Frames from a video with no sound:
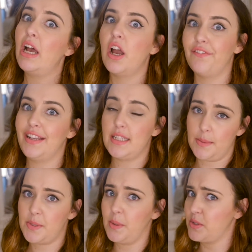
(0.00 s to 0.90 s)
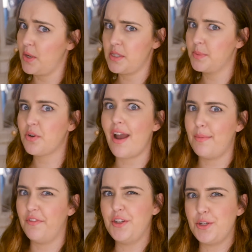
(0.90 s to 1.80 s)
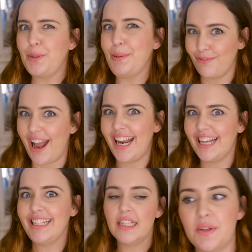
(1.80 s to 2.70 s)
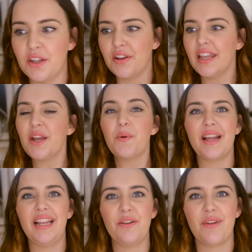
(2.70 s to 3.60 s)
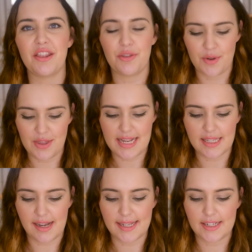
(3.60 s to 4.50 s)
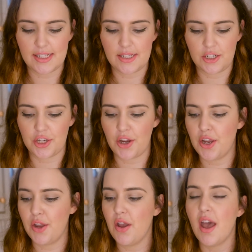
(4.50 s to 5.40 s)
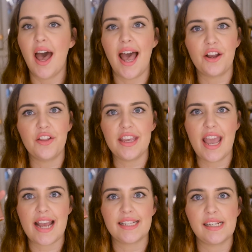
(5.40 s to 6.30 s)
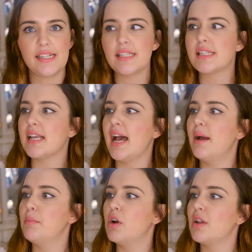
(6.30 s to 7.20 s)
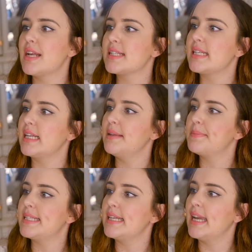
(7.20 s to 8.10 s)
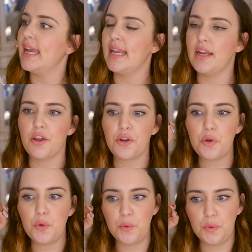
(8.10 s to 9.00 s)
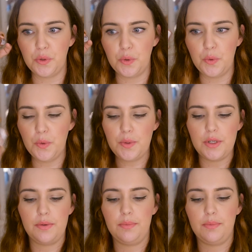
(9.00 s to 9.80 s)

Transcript: Hopefully, so subscribe if you do, right? I'll only quickly run through these guys just to show you. I got the Essence Long Lasting Lipstick in Cool Nude.